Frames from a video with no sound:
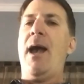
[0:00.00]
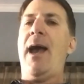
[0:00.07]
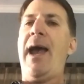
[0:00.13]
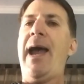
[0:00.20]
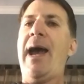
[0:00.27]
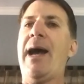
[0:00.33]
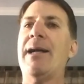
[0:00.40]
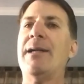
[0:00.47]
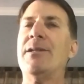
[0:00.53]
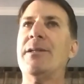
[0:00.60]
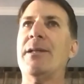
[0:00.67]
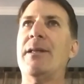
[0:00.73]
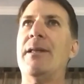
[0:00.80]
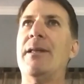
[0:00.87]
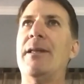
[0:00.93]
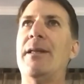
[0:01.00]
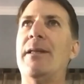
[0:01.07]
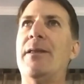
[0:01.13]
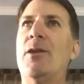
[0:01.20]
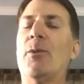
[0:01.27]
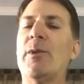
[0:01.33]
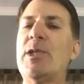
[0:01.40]
And
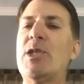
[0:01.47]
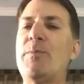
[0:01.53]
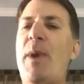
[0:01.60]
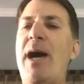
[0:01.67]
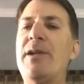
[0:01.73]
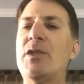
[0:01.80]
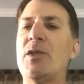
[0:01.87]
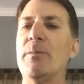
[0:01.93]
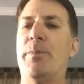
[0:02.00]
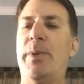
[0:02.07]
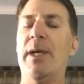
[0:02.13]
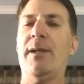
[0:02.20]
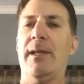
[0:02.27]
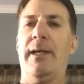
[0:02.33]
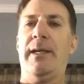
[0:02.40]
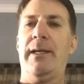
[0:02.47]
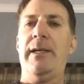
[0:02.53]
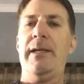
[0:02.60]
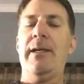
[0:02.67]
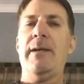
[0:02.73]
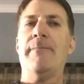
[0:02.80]
the responsibility